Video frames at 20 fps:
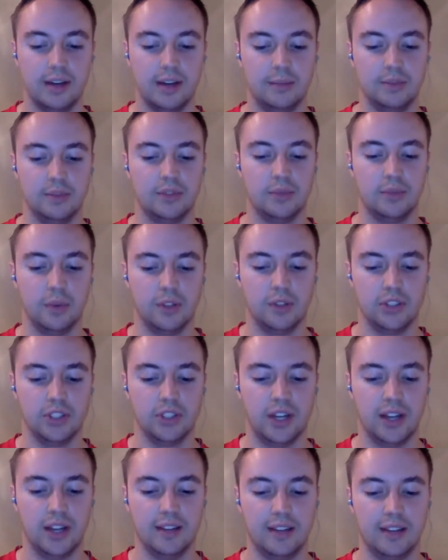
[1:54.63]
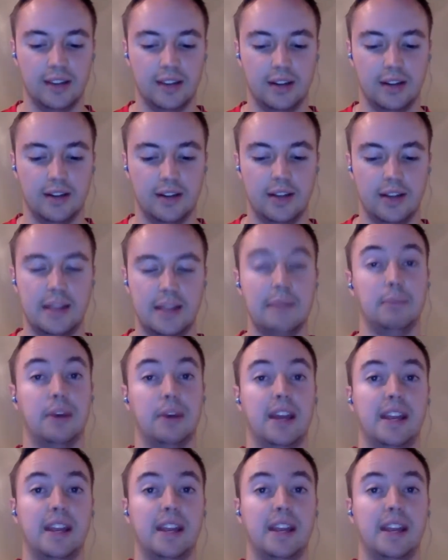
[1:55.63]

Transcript: just one shot there, but